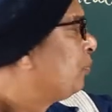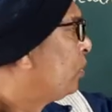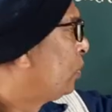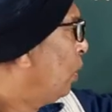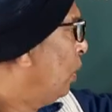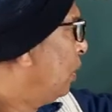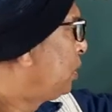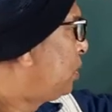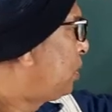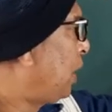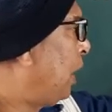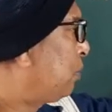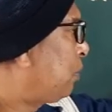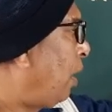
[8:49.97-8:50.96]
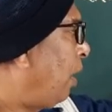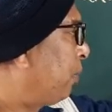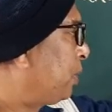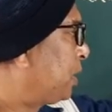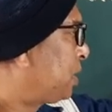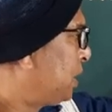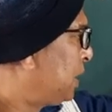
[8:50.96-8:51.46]
Those types of
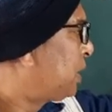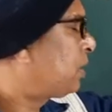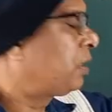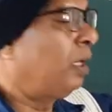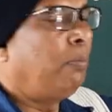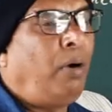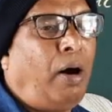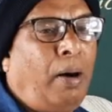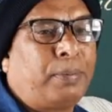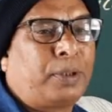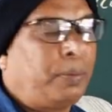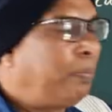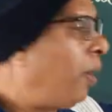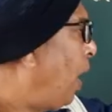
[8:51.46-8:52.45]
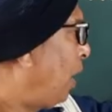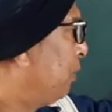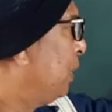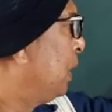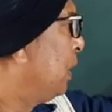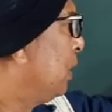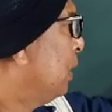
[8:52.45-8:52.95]
the system of the
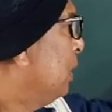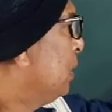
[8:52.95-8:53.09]
farming